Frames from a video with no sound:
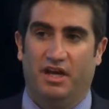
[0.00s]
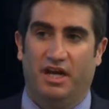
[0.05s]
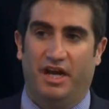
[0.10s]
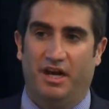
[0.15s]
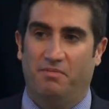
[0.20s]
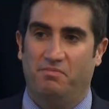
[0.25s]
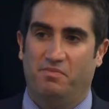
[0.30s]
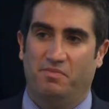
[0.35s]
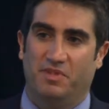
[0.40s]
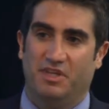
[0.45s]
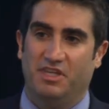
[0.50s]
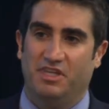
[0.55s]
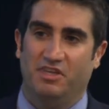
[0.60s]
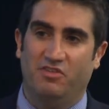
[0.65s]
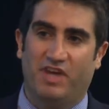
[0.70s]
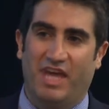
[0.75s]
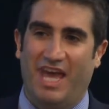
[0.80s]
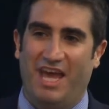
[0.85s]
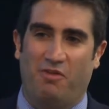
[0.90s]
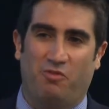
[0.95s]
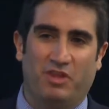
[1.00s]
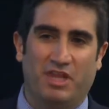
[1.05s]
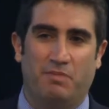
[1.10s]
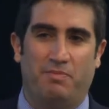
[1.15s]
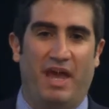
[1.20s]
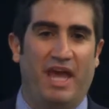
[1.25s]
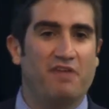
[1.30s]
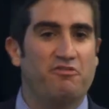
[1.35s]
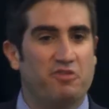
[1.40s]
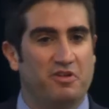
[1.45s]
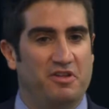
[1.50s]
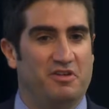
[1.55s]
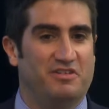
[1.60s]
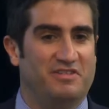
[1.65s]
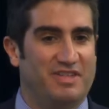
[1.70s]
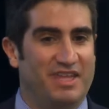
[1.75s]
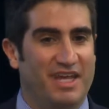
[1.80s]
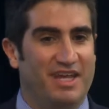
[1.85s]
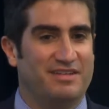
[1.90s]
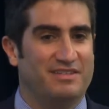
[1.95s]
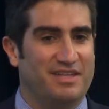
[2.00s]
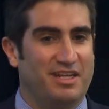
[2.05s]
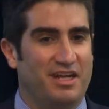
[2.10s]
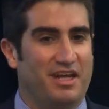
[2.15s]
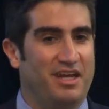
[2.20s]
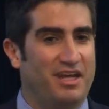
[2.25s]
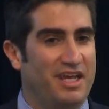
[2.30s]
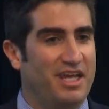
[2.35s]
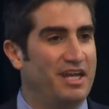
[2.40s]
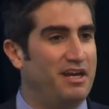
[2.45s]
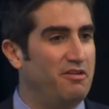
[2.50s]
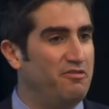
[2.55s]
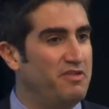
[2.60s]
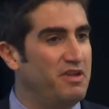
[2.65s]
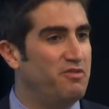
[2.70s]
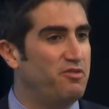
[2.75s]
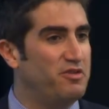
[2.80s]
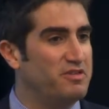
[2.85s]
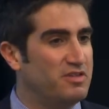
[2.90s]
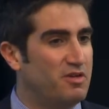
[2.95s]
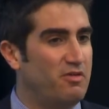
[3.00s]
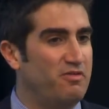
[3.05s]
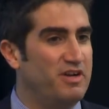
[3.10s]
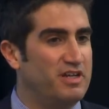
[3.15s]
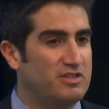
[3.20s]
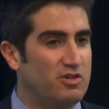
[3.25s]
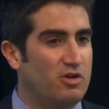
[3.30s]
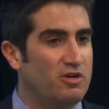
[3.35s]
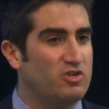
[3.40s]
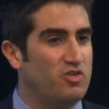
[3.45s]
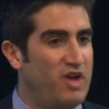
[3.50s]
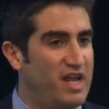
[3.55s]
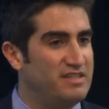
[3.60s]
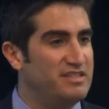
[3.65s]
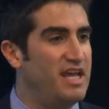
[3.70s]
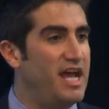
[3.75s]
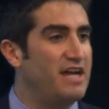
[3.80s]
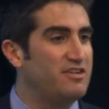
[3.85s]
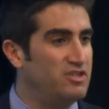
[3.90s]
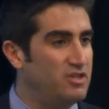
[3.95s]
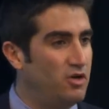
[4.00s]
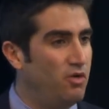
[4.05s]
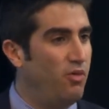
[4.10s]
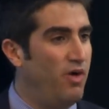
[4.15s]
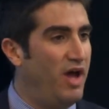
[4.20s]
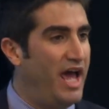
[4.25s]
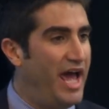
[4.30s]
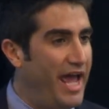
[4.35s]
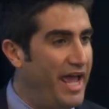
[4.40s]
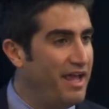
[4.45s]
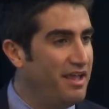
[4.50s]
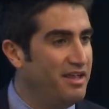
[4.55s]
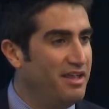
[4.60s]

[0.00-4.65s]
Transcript: Um, you can't really pay for those things in a, in a fee-for-service or a transactional way.